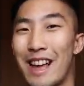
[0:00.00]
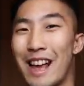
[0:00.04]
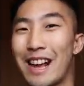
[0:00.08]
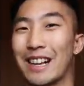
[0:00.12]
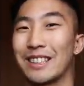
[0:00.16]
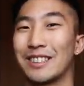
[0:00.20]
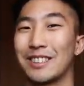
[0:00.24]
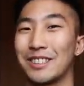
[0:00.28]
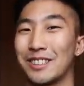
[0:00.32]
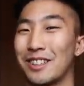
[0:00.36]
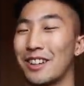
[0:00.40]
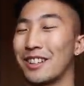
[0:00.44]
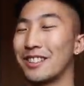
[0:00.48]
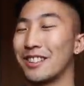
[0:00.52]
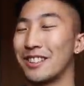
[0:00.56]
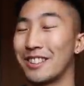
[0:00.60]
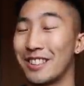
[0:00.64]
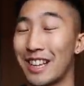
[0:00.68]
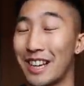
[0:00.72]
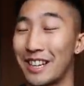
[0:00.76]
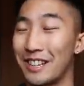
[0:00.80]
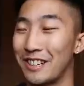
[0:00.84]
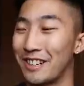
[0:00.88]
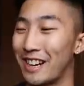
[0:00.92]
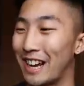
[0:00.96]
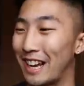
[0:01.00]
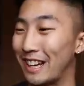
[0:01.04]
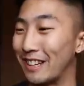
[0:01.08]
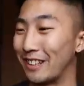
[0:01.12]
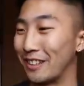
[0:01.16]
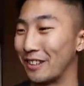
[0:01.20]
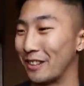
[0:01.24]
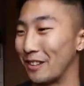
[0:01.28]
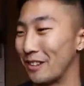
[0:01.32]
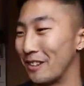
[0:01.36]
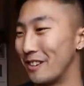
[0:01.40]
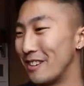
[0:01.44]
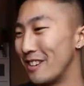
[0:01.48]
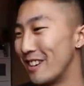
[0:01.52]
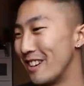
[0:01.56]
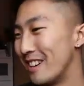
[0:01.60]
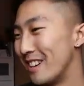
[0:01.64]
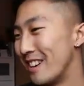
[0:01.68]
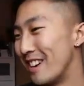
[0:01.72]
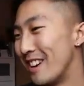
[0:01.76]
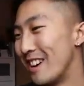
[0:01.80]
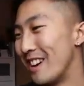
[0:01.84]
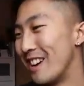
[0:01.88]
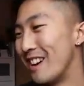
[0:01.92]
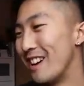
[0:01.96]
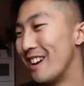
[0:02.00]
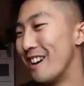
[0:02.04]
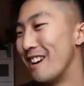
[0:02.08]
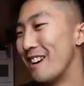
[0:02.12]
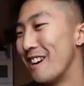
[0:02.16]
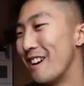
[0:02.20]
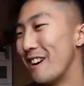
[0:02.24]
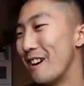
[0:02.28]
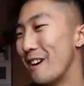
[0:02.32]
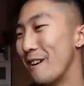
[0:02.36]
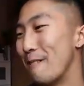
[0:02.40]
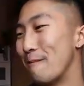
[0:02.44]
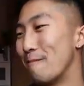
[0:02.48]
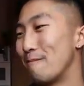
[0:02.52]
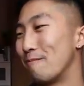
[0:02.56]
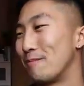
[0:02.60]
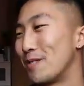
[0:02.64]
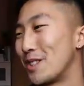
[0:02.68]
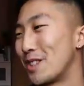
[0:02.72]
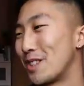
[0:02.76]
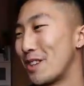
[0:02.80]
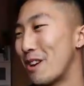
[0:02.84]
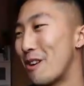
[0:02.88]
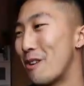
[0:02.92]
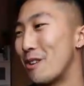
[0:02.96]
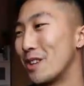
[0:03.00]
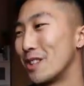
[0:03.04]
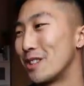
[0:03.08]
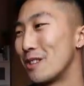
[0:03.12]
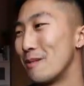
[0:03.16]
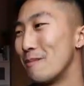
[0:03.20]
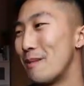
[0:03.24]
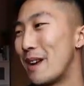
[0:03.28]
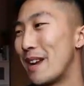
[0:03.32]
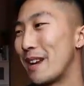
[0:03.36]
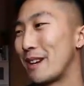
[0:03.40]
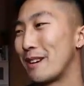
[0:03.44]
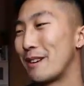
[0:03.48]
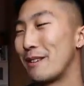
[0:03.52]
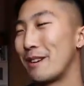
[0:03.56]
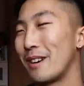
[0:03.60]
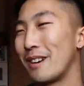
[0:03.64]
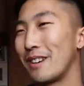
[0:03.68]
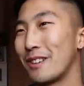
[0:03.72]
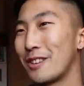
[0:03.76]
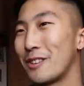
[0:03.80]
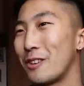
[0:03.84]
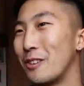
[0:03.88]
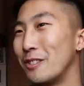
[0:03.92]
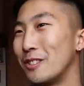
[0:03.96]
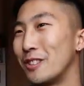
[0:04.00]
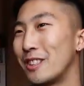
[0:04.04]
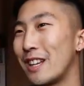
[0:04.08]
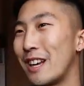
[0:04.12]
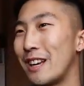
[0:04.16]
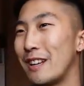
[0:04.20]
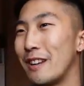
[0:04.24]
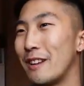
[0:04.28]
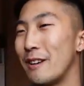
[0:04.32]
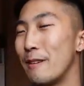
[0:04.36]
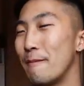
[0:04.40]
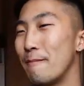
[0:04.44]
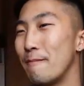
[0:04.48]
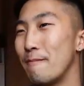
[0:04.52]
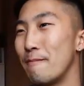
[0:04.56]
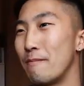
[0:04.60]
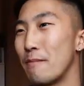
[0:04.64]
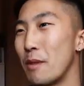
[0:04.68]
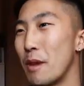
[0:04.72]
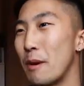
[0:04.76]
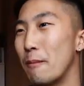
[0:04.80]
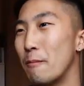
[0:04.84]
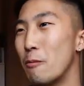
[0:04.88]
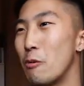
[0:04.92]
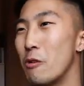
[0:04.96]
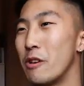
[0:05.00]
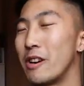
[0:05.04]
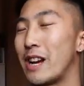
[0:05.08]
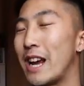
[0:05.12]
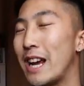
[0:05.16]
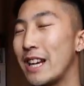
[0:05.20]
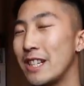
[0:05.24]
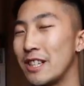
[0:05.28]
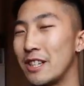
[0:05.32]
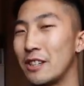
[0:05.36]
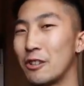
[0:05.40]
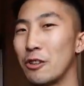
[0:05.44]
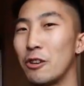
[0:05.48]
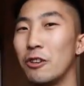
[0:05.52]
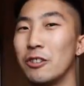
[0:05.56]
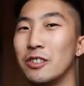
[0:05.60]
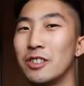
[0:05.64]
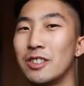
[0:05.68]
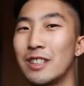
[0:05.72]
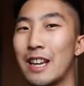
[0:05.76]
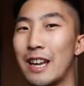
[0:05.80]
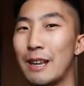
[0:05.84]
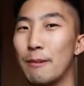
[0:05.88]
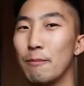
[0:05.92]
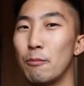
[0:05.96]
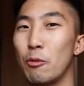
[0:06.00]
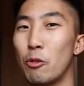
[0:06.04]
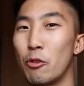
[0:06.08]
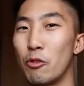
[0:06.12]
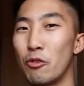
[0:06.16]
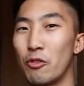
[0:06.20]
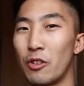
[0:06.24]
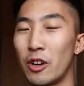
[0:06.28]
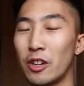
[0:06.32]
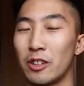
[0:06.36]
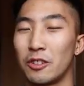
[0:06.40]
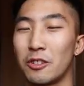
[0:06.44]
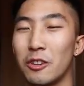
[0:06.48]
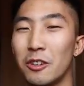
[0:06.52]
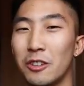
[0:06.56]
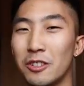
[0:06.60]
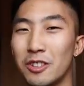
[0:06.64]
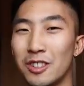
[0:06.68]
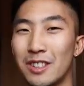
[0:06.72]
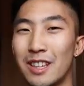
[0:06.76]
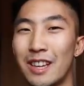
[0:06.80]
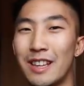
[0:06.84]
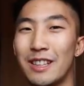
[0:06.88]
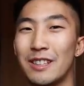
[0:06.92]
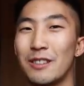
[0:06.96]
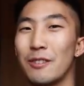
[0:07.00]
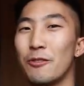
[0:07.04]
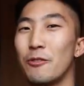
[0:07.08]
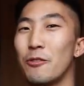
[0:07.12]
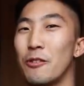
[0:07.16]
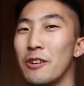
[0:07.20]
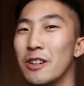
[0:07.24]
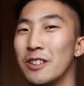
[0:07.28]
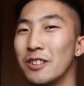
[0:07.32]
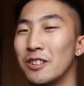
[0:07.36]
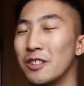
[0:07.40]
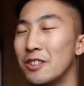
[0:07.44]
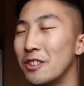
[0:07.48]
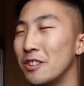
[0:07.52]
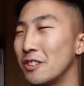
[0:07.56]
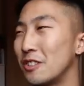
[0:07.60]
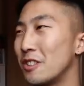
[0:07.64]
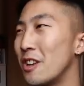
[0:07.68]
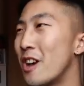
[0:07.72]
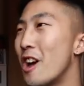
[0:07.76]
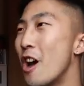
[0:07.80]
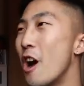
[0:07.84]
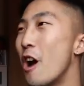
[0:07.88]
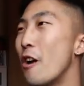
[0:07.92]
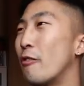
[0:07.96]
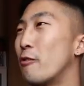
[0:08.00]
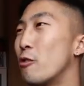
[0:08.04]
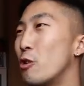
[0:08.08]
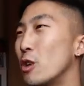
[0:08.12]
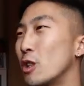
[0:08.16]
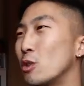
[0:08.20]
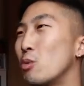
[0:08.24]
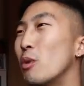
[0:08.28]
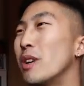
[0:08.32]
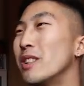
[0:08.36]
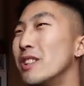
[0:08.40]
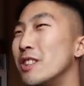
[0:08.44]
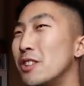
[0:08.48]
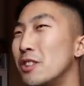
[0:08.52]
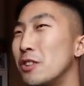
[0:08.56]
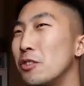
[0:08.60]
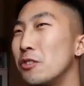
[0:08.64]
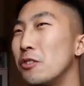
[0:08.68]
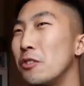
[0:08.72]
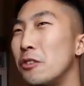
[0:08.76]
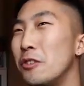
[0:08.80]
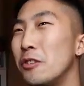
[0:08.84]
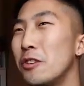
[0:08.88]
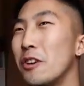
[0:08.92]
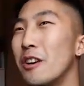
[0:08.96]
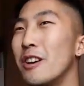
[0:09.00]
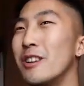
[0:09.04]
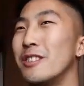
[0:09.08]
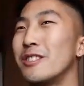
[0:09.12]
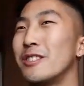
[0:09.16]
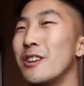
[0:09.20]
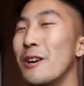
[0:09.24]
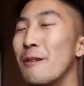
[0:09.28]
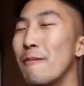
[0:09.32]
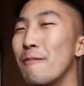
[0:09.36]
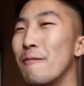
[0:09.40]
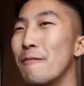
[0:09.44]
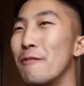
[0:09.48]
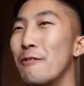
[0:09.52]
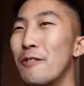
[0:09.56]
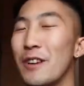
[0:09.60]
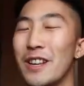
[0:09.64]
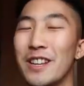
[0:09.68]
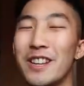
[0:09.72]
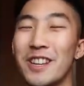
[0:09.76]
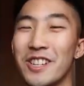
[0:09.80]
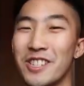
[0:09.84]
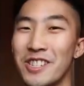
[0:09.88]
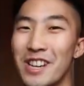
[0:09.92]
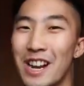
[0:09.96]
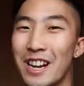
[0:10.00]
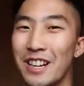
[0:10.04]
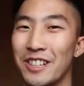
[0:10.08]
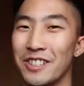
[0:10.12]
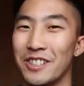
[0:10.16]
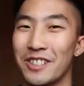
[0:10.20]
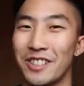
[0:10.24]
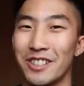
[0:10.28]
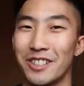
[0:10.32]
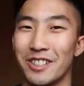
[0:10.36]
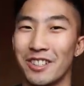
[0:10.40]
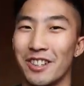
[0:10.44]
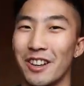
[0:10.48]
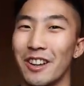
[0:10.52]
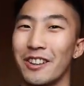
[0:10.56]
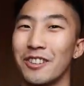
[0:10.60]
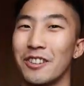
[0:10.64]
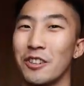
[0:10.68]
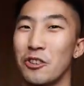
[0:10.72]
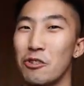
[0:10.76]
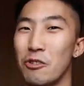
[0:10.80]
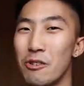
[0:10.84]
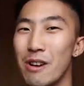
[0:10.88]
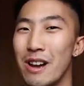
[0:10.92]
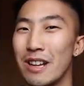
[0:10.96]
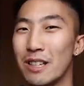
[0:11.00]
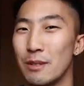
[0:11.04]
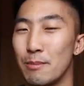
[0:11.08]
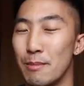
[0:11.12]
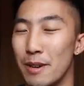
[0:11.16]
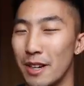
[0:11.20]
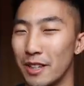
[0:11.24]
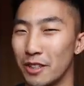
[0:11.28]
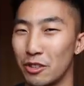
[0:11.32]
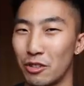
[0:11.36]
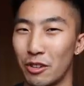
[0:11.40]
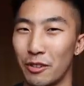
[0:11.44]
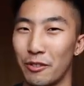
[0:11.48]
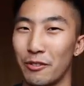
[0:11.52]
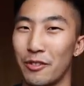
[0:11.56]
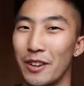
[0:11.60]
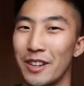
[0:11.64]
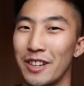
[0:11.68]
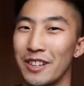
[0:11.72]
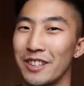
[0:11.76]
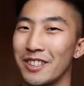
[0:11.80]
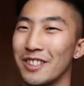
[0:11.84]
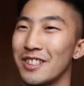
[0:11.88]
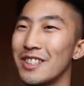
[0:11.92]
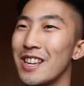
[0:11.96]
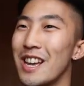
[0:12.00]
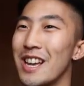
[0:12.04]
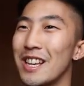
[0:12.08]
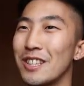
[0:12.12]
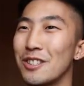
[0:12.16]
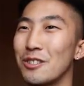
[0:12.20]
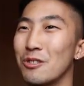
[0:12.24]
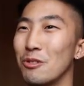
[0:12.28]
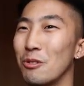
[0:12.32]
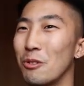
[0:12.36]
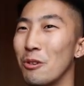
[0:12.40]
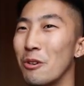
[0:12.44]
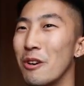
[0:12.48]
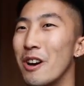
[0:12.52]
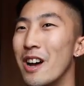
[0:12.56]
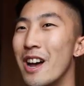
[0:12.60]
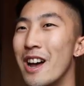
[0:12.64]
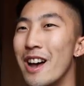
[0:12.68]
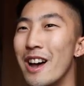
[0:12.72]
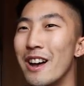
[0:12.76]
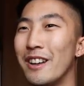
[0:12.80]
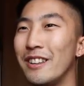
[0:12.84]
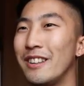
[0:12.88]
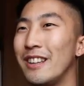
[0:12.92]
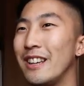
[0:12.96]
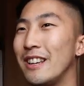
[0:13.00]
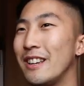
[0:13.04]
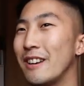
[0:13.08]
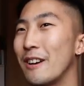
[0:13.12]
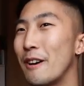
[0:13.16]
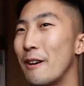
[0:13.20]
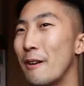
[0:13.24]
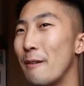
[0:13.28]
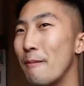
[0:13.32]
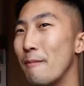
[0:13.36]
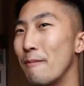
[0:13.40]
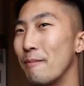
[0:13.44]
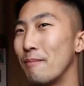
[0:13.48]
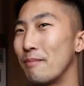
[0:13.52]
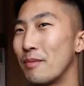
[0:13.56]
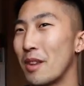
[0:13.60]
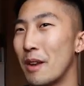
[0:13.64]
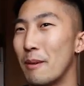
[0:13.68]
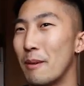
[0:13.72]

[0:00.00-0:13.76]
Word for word: exercises that you can do. Um, so I want to make content, um, more engaging content, more fun content. For instance, I've always wanted to do those um, fitness challenges like the US military fitness test or the um,